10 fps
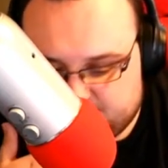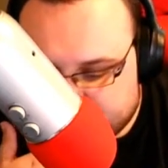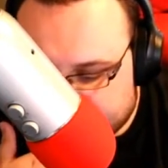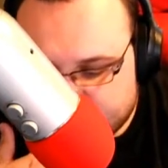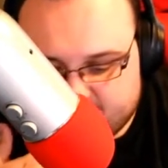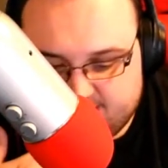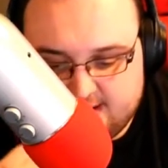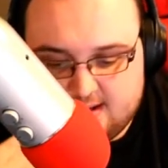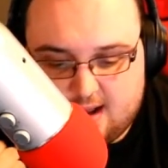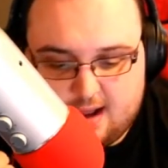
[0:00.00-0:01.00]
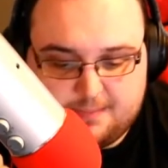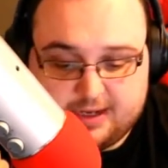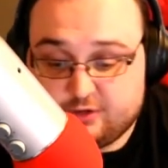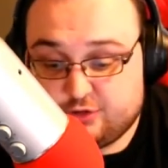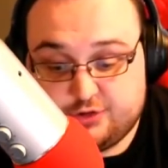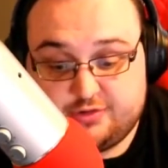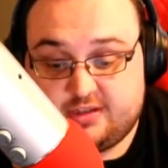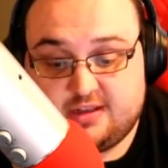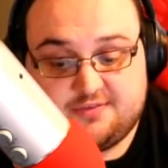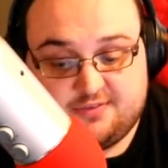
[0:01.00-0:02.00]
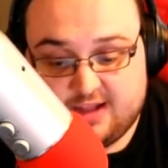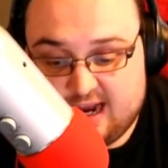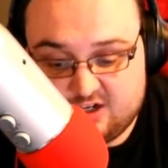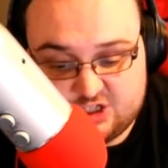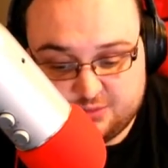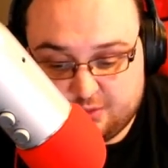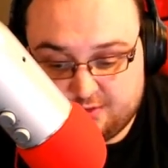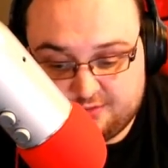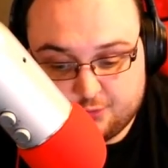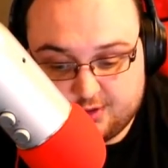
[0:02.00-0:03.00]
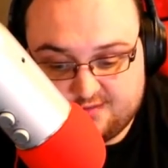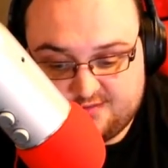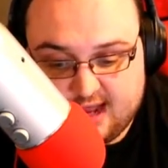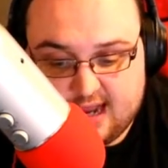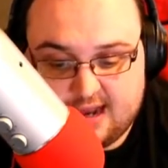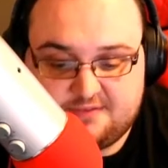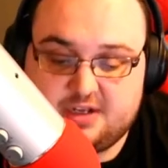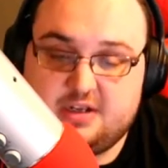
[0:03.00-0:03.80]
But introducing the Flash at 1:45.